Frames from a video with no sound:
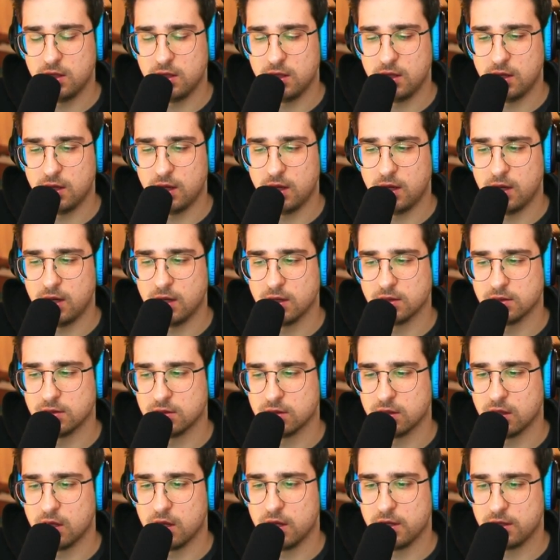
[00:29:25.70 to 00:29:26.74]
and
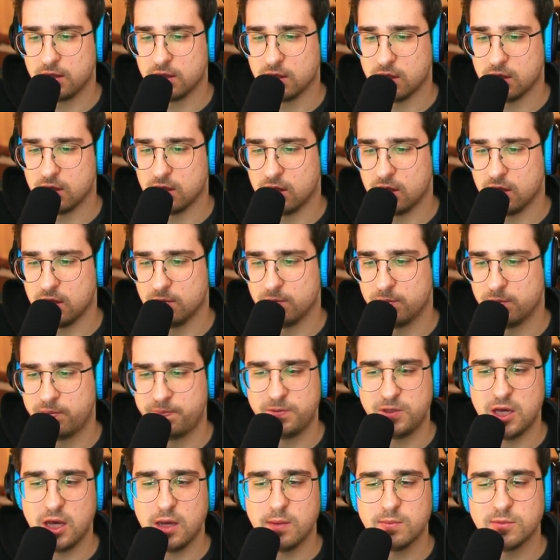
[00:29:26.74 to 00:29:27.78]
like
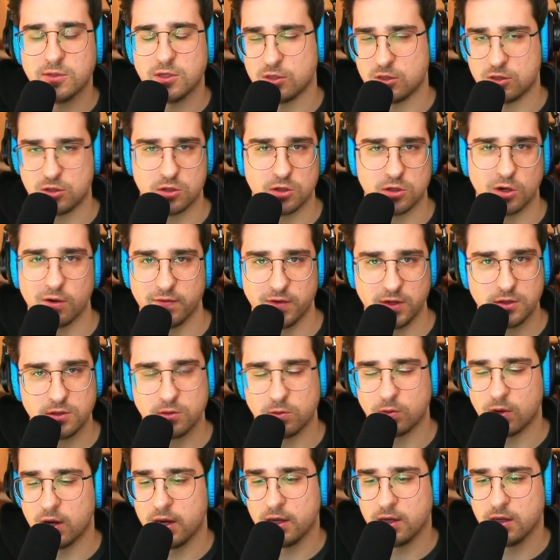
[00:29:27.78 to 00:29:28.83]
games as a service,
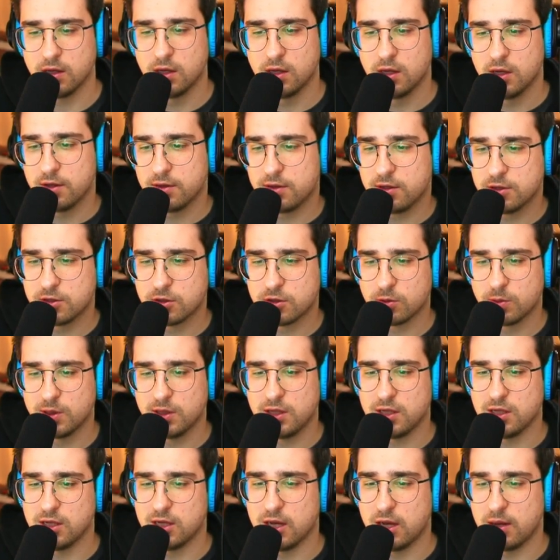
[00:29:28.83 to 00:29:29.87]
right? These are
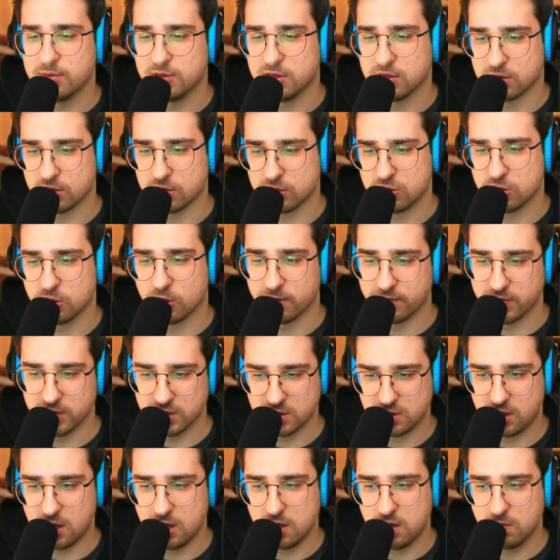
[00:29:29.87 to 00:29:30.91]
really games as a service
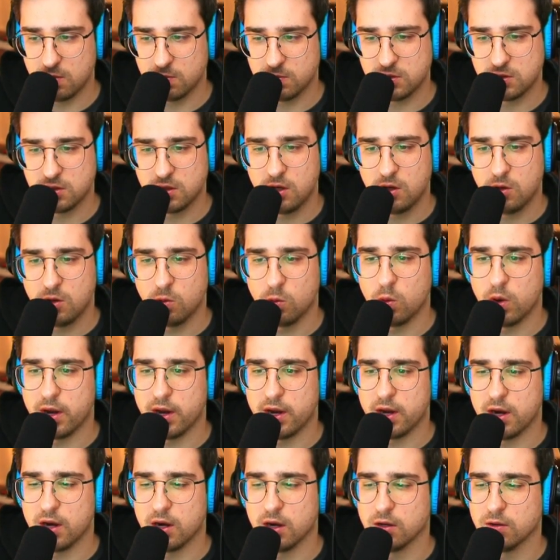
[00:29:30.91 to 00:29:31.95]
games
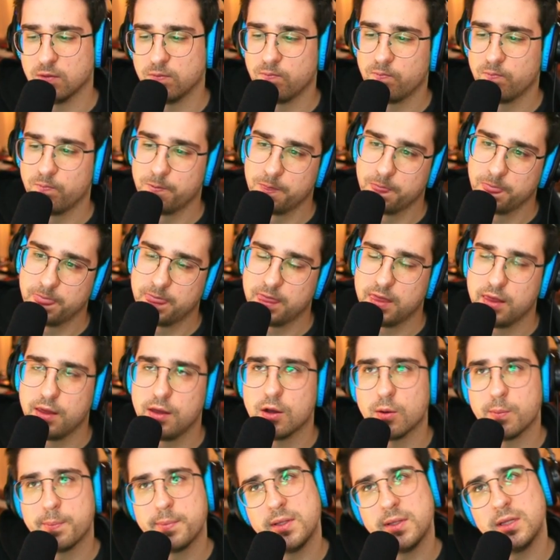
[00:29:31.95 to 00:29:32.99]
where
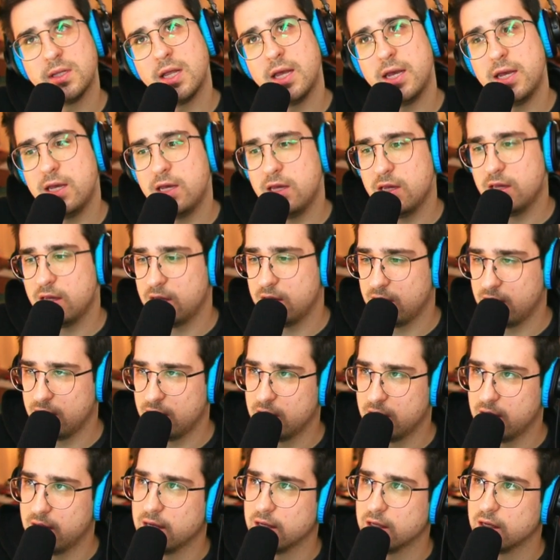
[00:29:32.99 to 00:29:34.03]
you're playing
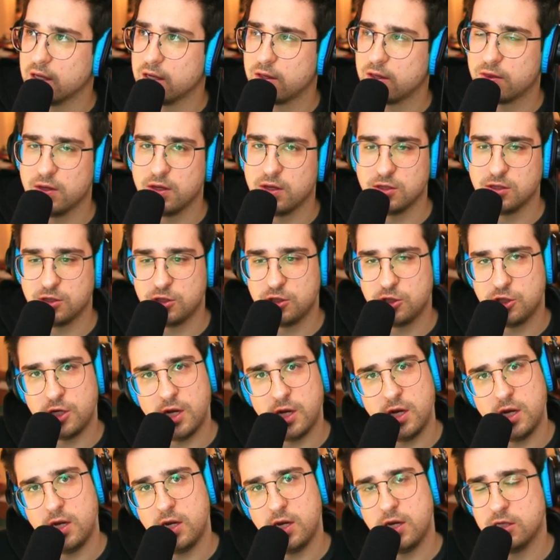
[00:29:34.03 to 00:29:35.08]
and like things
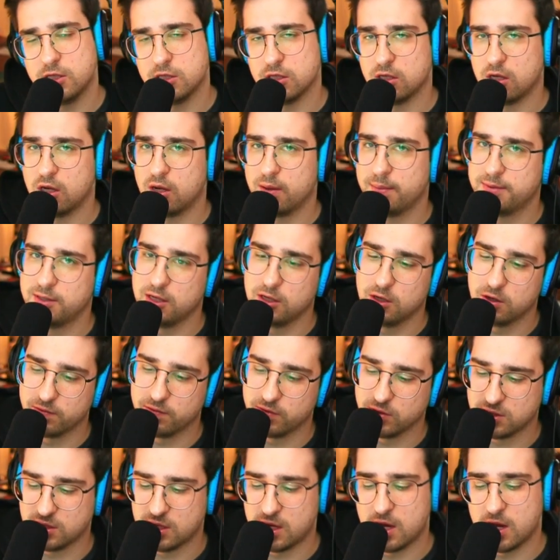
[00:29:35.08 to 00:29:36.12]
change and update
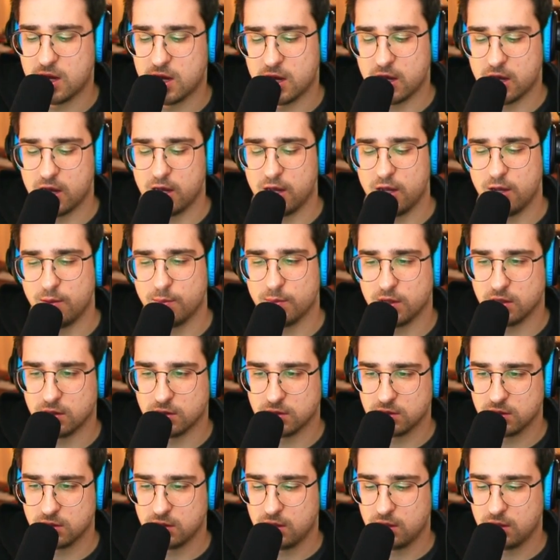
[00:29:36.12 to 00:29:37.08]
over time, and